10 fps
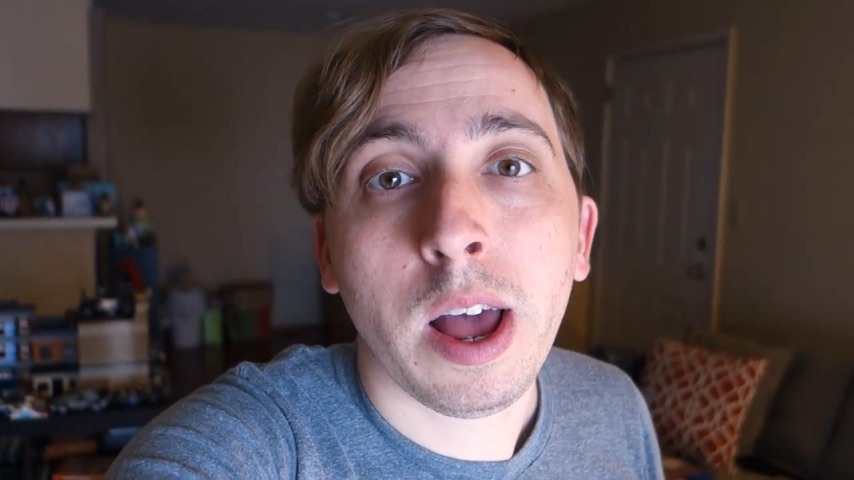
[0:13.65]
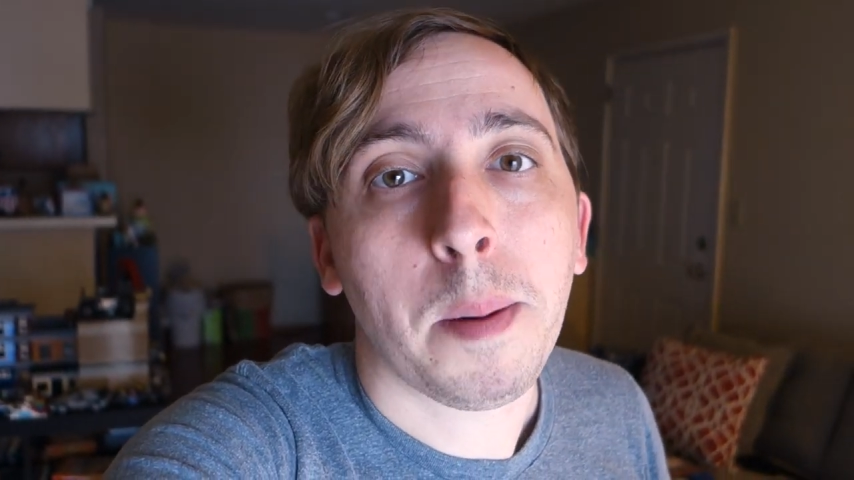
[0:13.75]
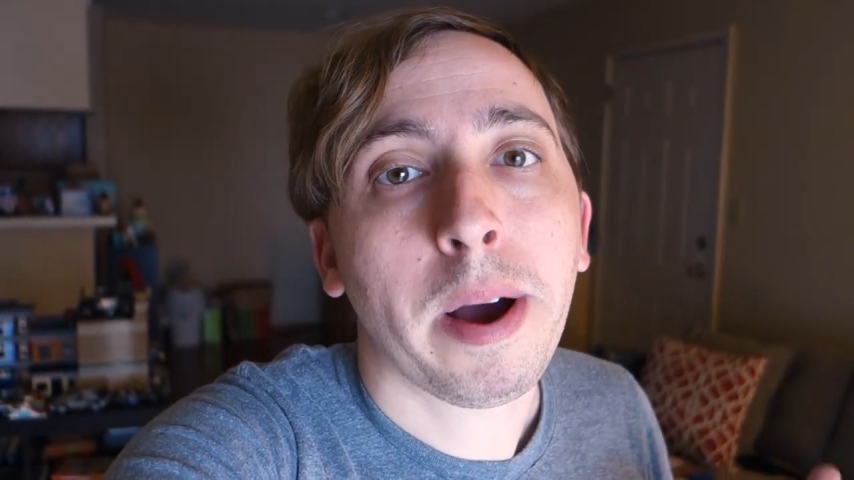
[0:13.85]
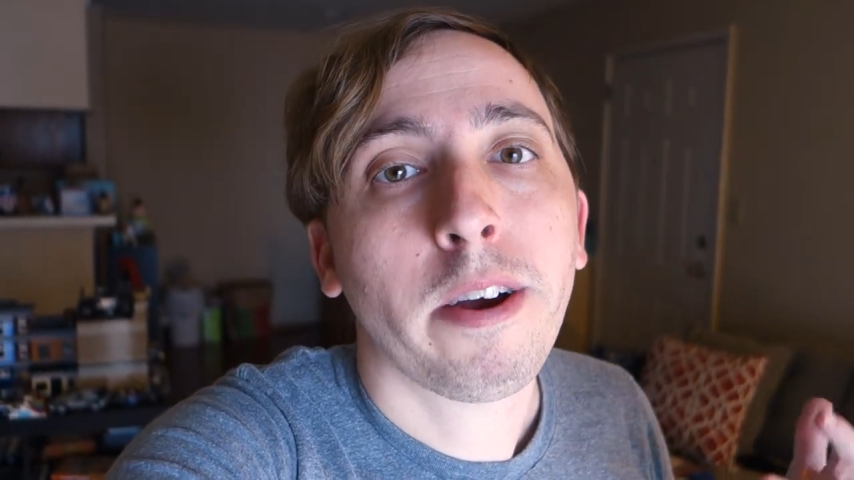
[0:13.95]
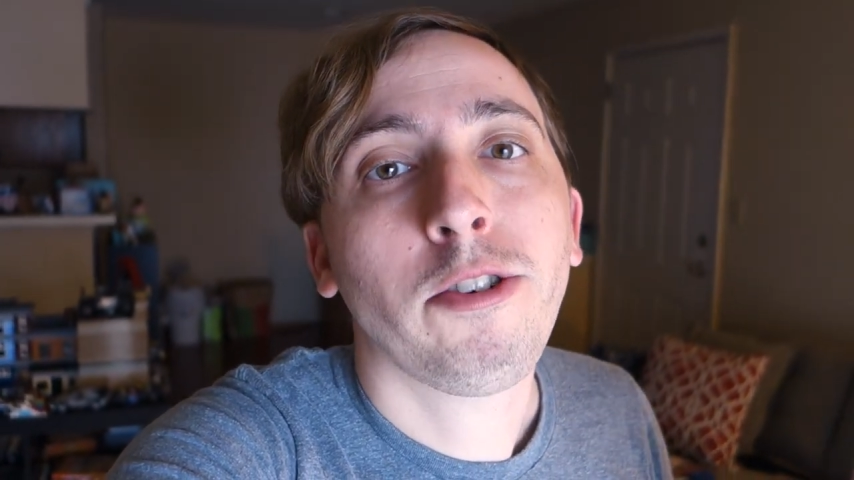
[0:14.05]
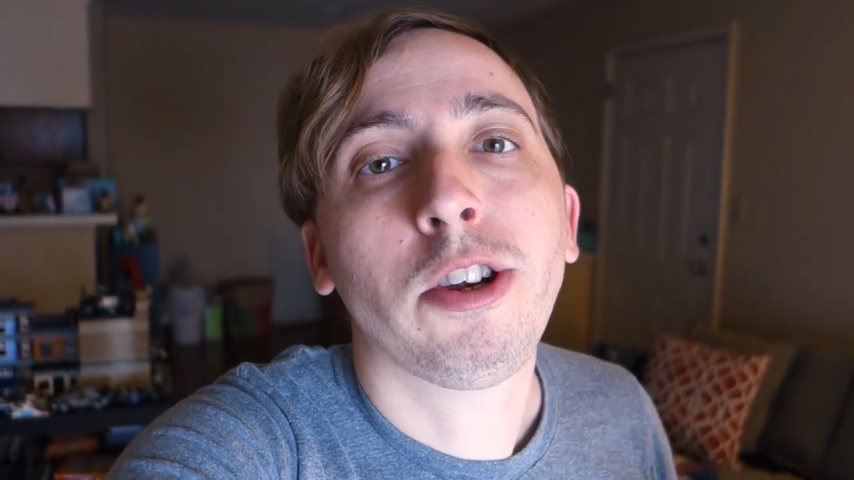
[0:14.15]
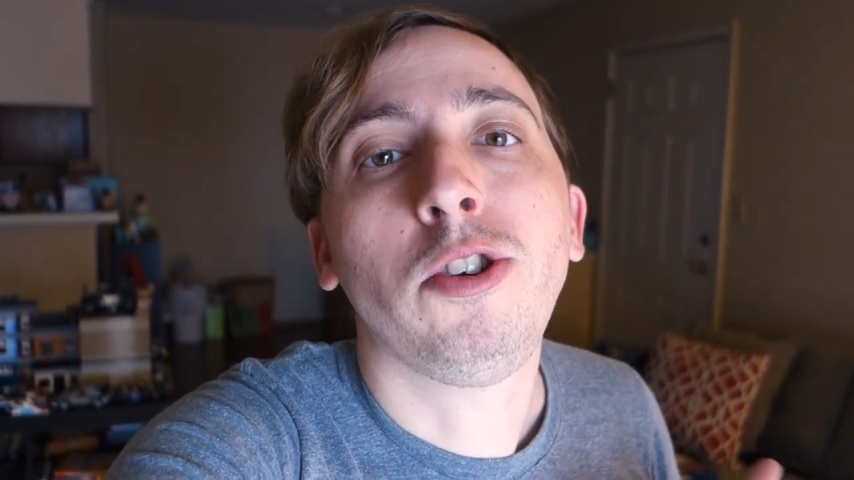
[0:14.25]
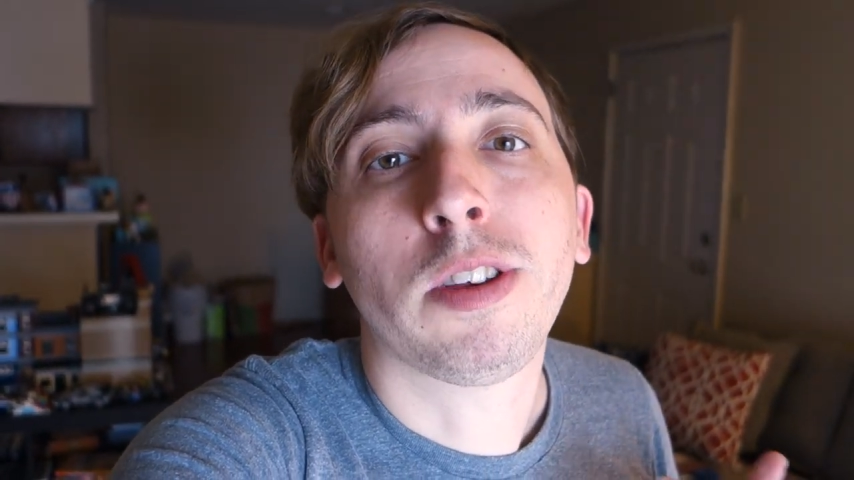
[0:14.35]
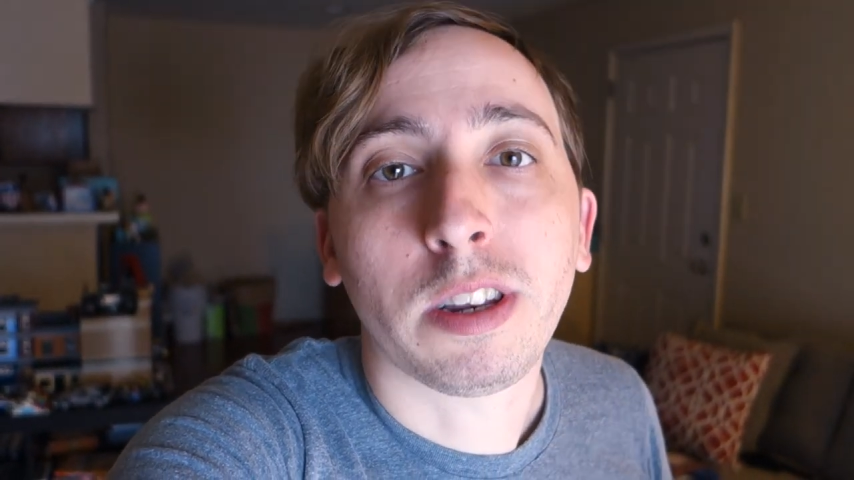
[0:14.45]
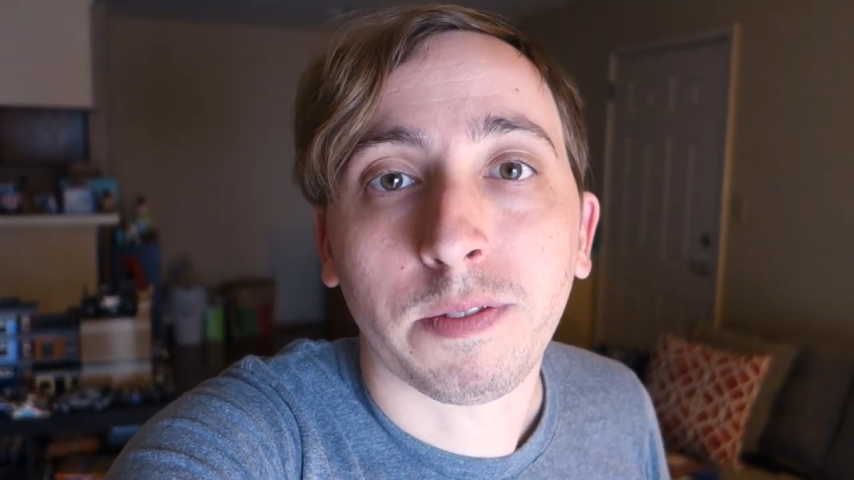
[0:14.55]
about how you can
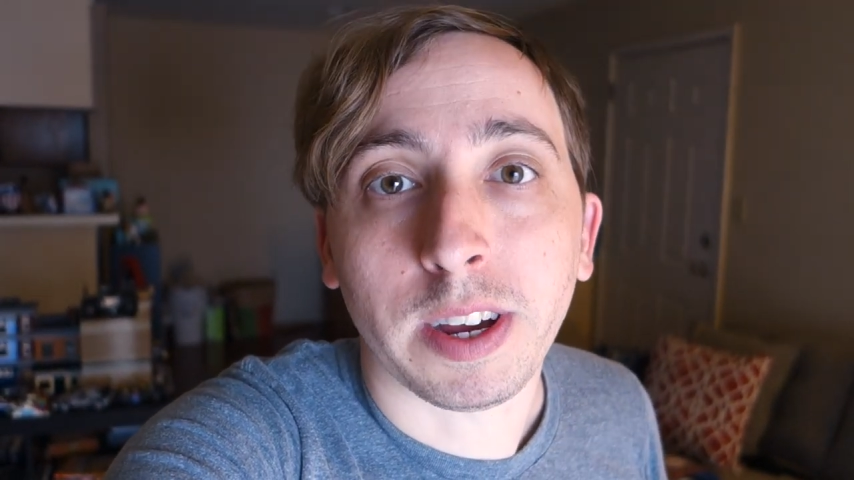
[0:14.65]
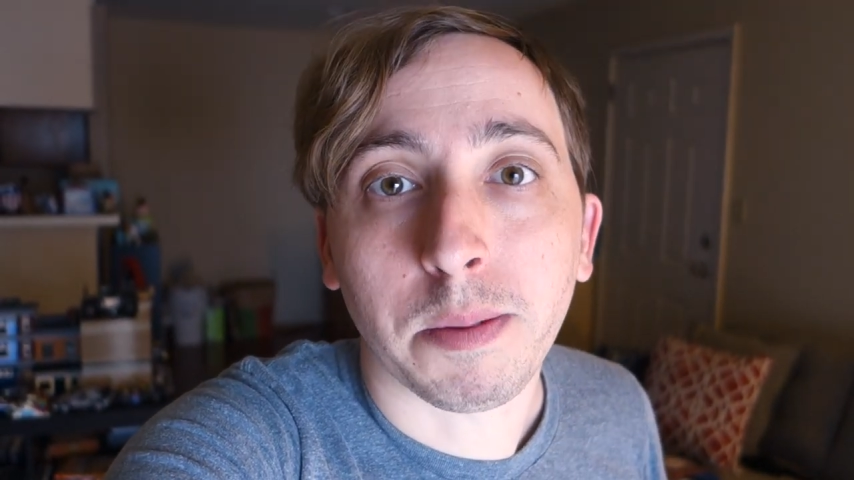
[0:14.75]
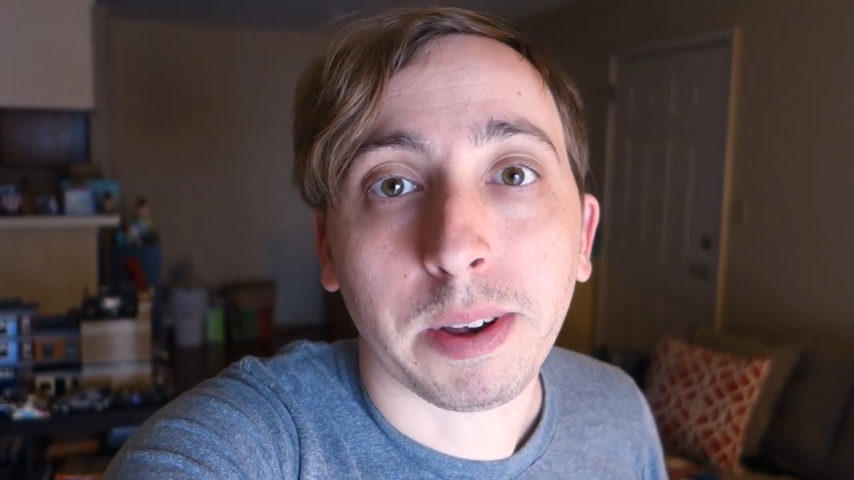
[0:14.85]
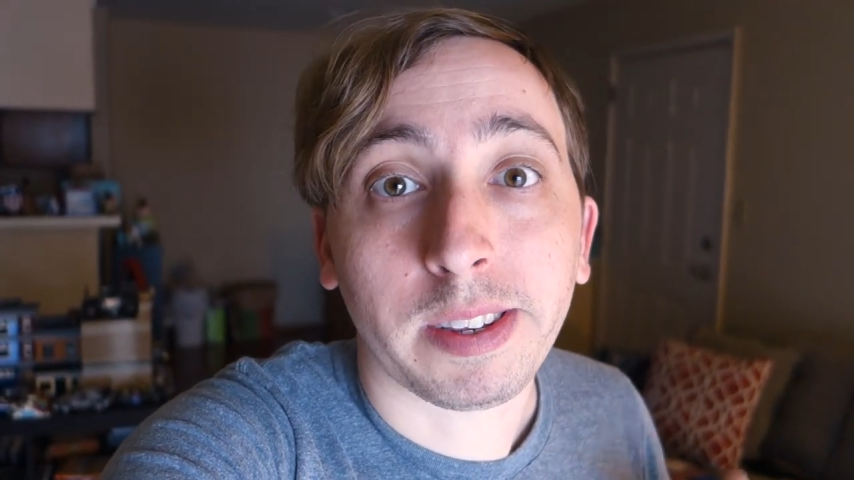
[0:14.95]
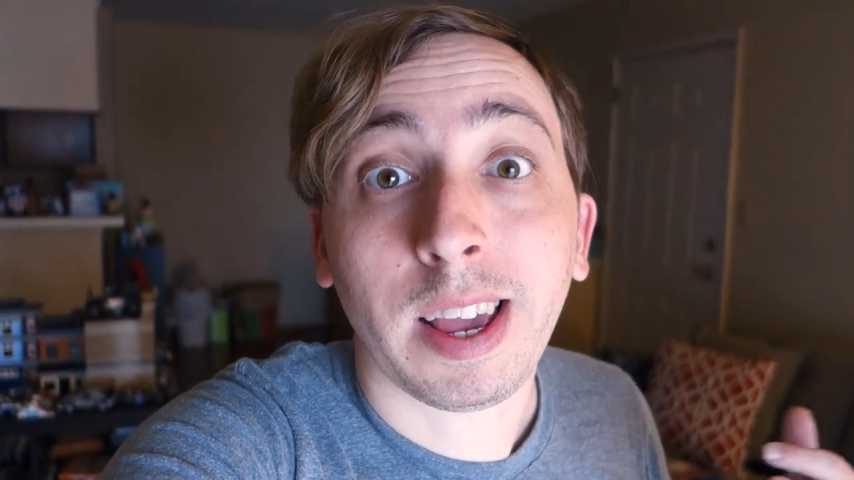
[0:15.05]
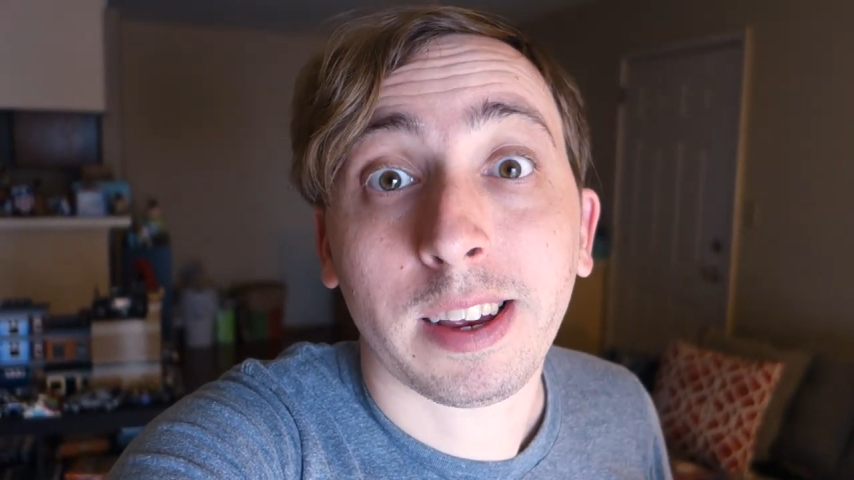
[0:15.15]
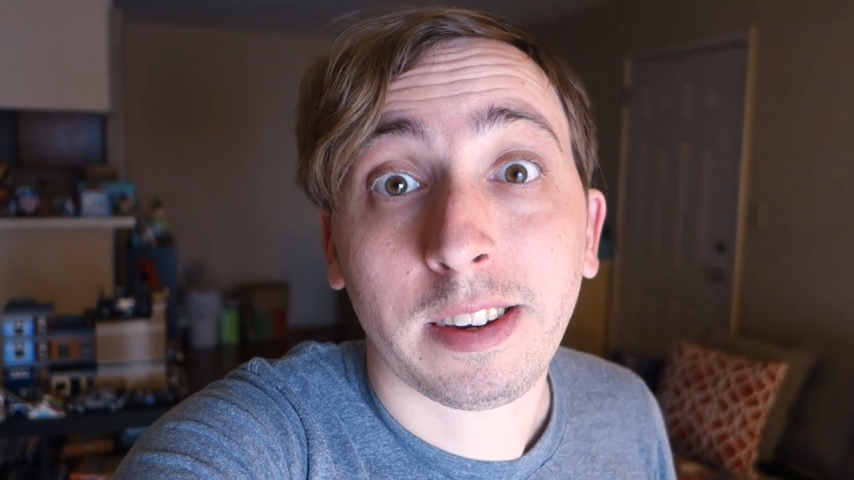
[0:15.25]
use it to find the best gas